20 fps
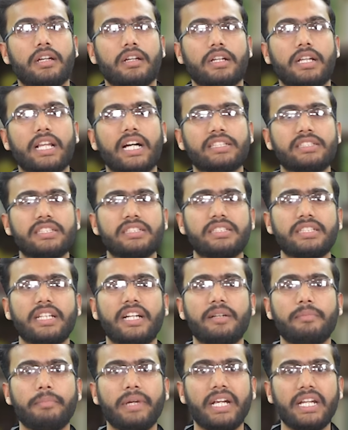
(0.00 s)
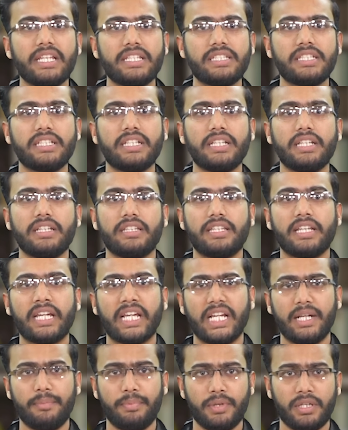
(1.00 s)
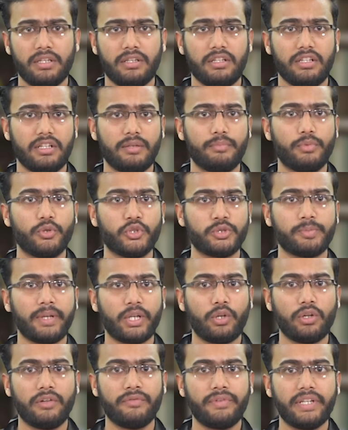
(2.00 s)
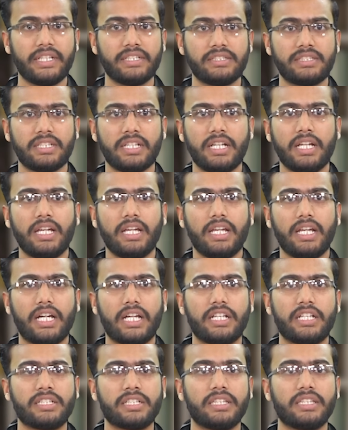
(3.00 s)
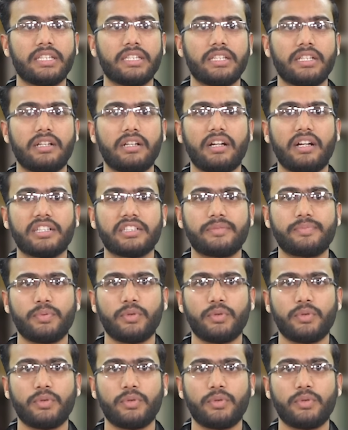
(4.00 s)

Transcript: Classes MADE EASY, they helped uh, boost my confidence and I strengthened the grasp